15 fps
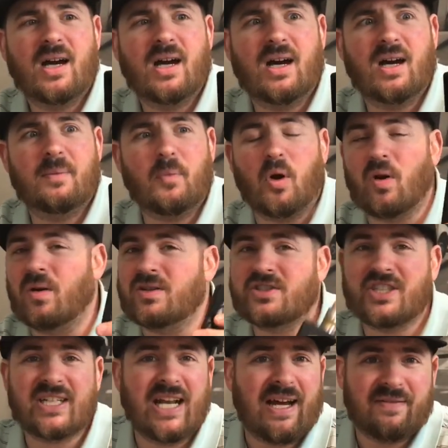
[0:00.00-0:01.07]
Um, or else
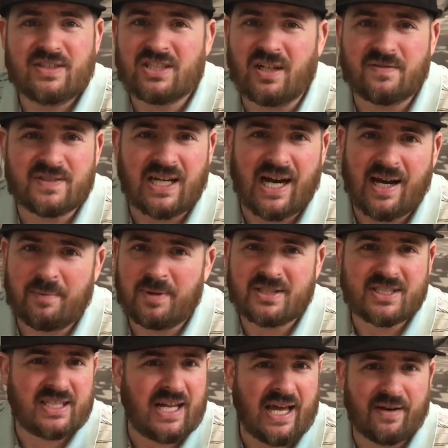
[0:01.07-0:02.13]
you're going to have a tough time. It's
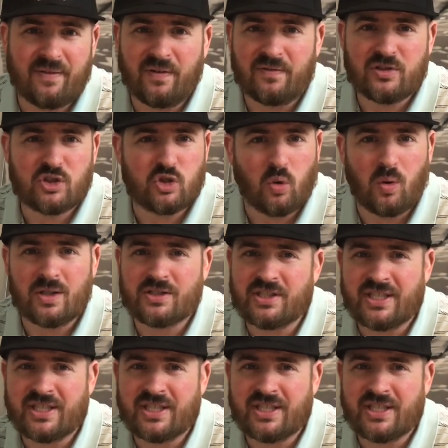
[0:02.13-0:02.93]
going to have shorts.